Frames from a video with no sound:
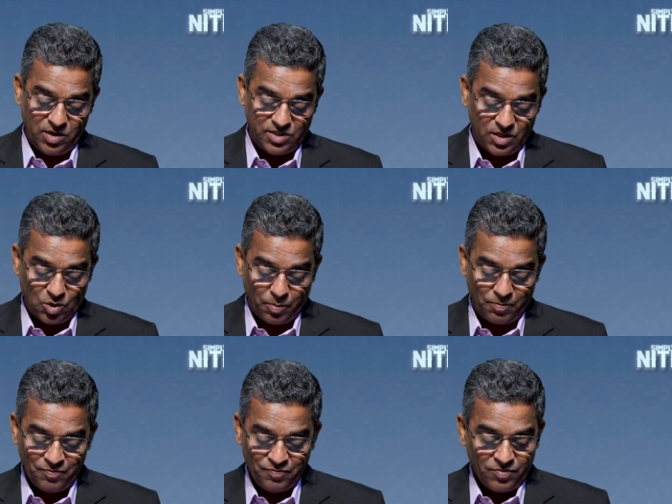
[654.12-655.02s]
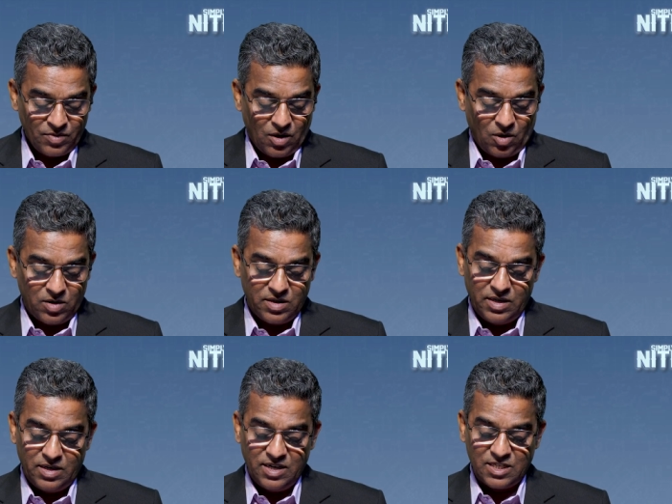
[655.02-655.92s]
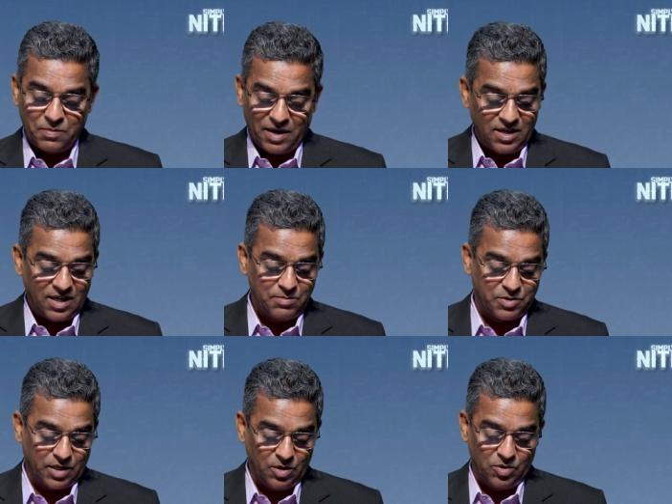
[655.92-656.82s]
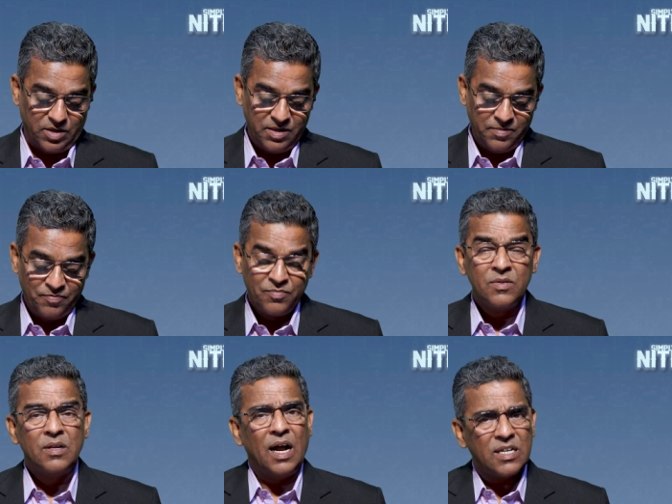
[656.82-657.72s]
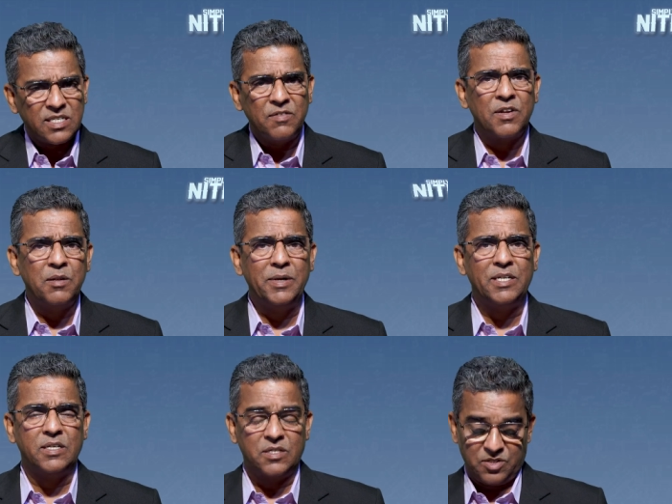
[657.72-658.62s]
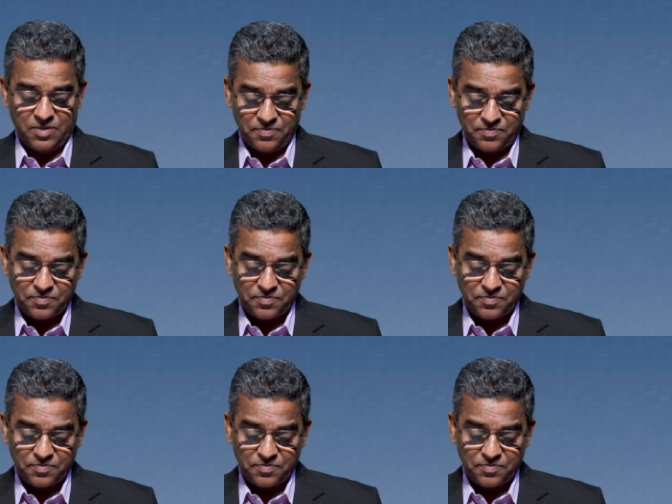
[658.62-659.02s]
Policy Group on India's maritime security at several meetings.